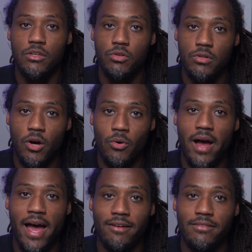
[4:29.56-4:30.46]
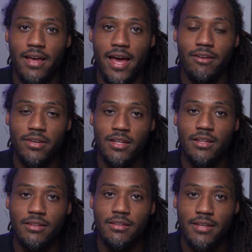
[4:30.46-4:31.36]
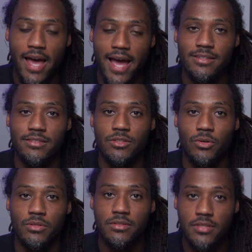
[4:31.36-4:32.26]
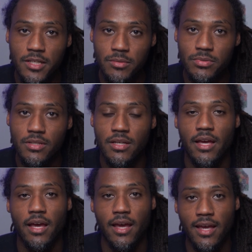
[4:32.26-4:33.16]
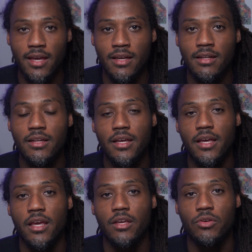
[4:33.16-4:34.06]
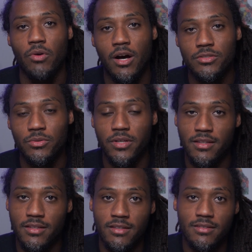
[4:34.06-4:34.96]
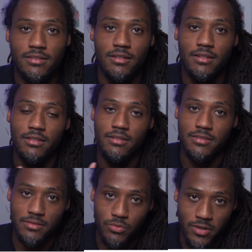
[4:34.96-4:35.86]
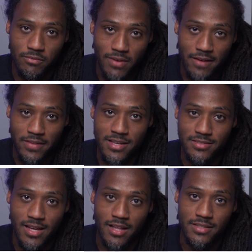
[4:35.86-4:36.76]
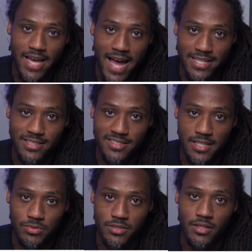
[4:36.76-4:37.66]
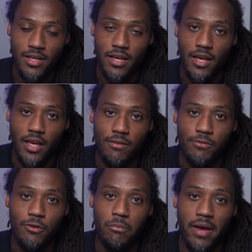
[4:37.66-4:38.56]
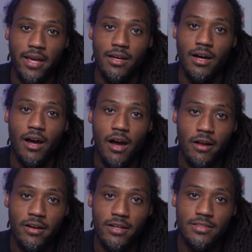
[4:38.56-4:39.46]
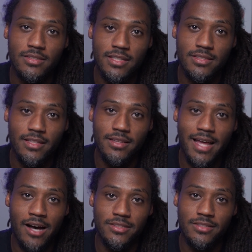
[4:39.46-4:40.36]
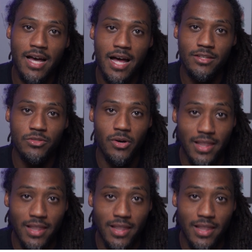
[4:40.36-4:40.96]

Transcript: You don't have to have any taxes on tips, and you also get this $25,000 tax exemption if you make $160,000 or